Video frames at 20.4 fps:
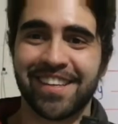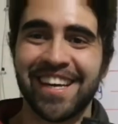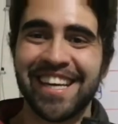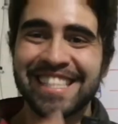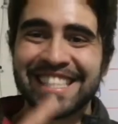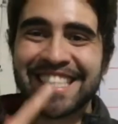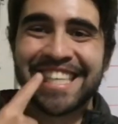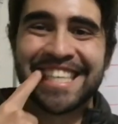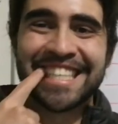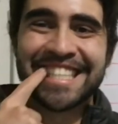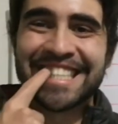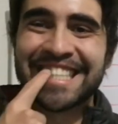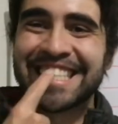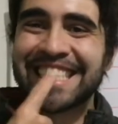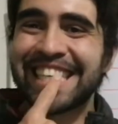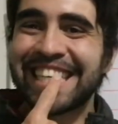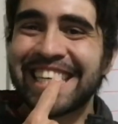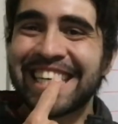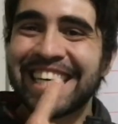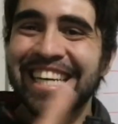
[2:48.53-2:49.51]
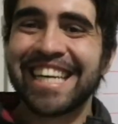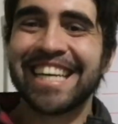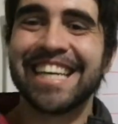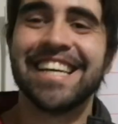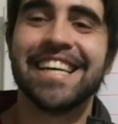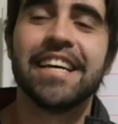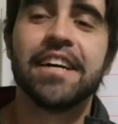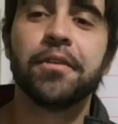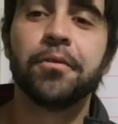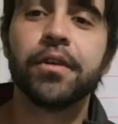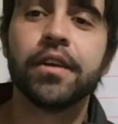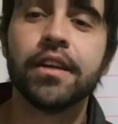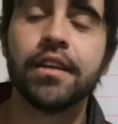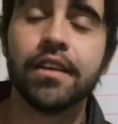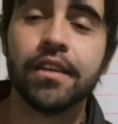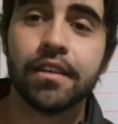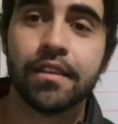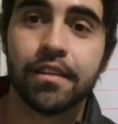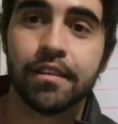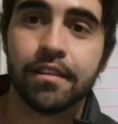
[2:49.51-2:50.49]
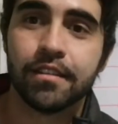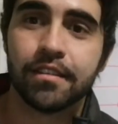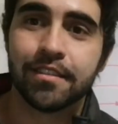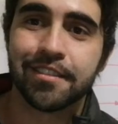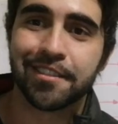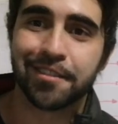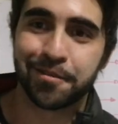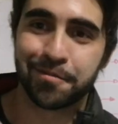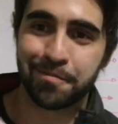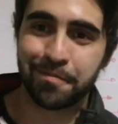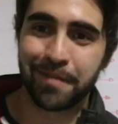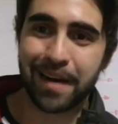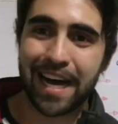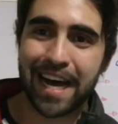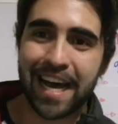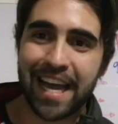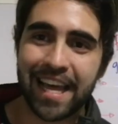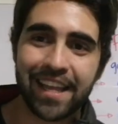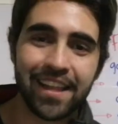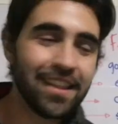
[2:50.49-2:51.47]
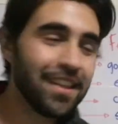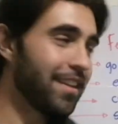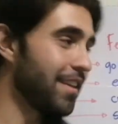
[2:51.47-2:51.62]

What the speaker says: Yes, we smile